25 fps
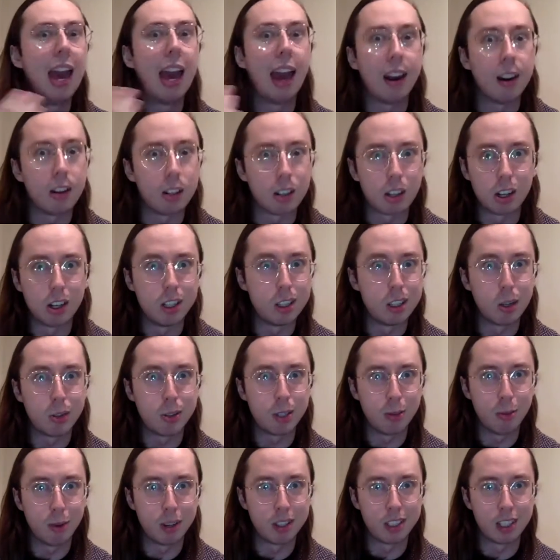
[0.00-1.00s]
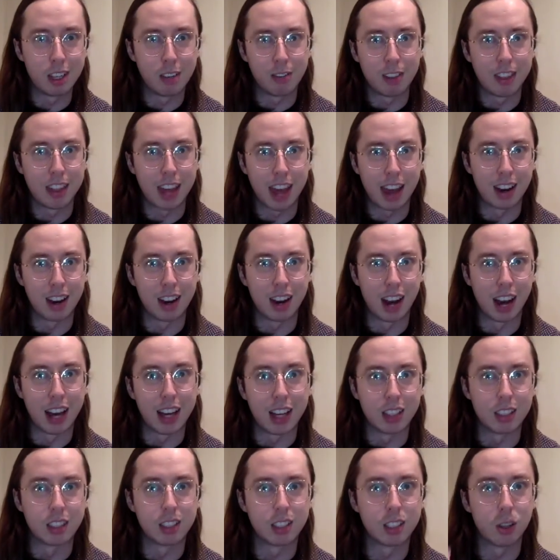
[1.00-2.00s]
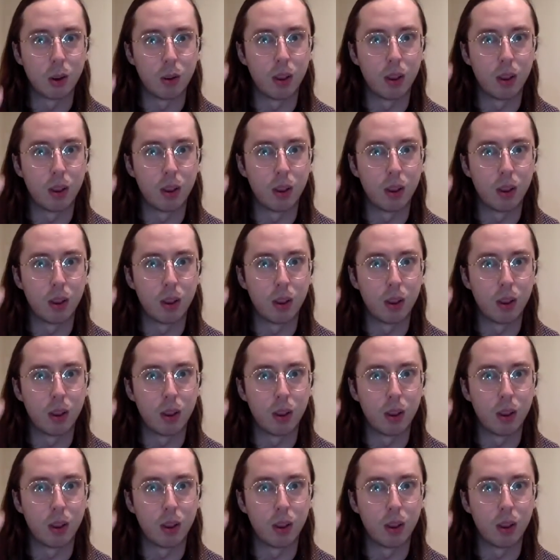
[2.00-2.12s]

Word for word: It turns out she wasn't even that nice. So